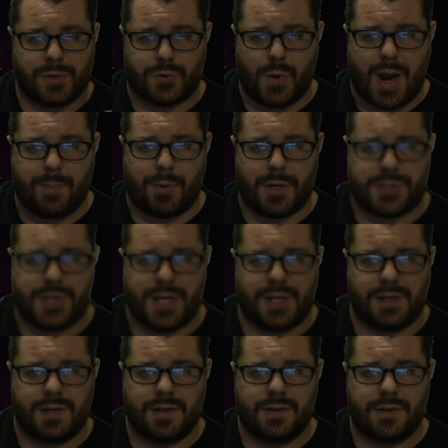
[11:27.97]
for dry
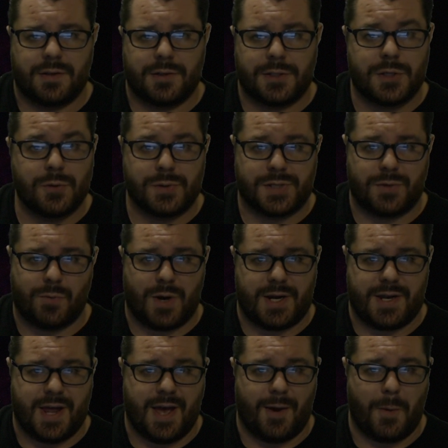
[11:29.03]
brushing, use it
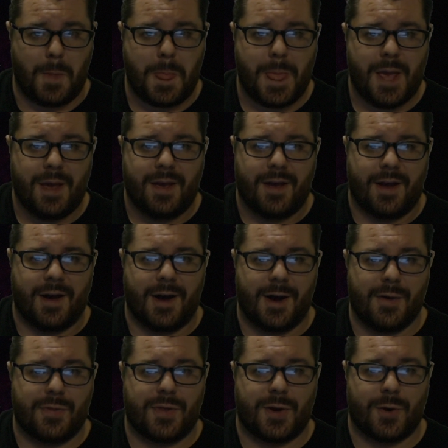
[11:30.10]
right now.
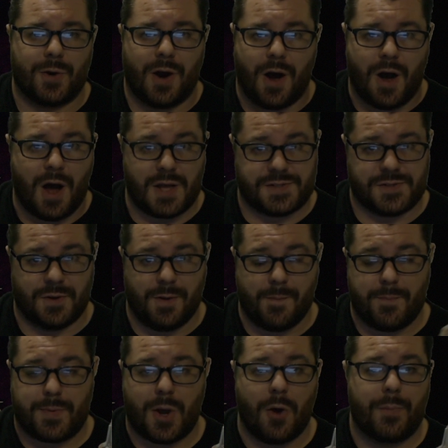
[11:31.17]
They're
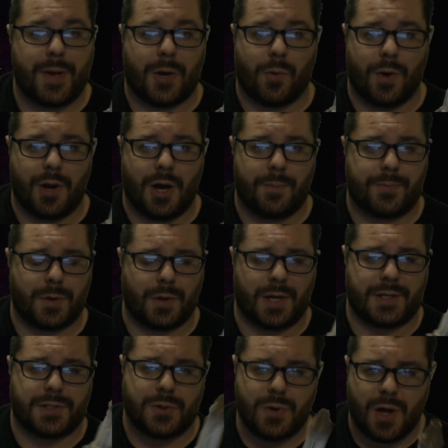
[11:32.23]
awesome. Go pick one up. They're
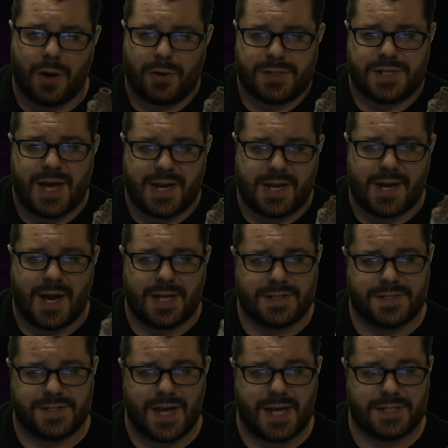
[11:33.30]
like
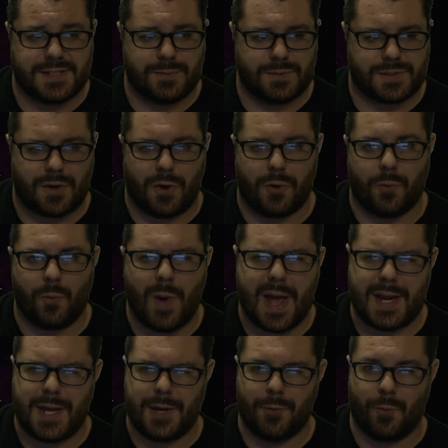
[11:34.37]
$2.99. It was called
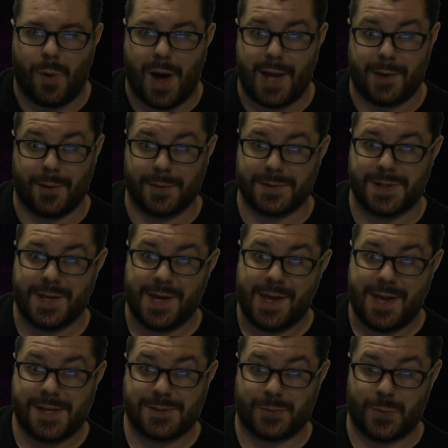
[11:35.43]
Wet and Wild.
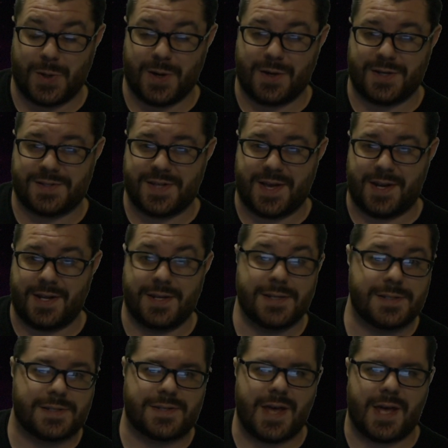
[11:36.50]
As weird as that
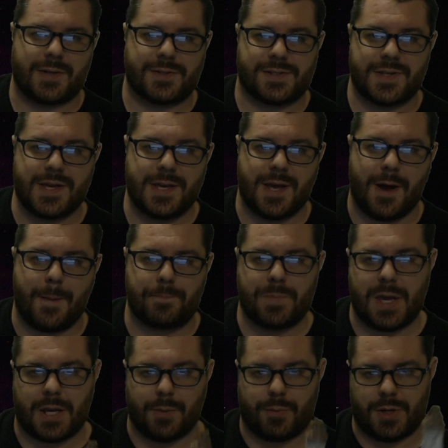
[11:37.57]
is, that's
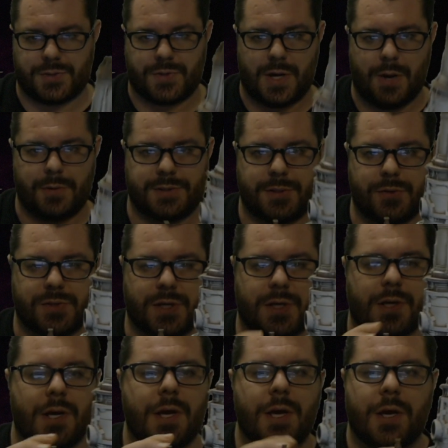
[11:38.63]
the makeup brush that I was
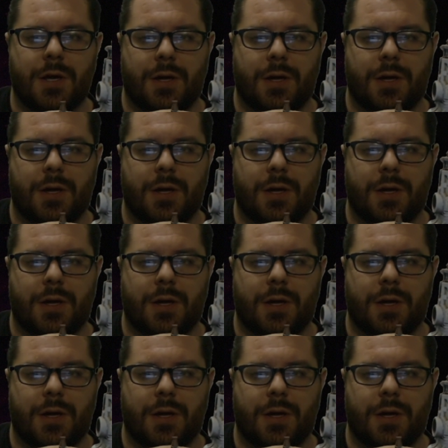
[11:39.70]
using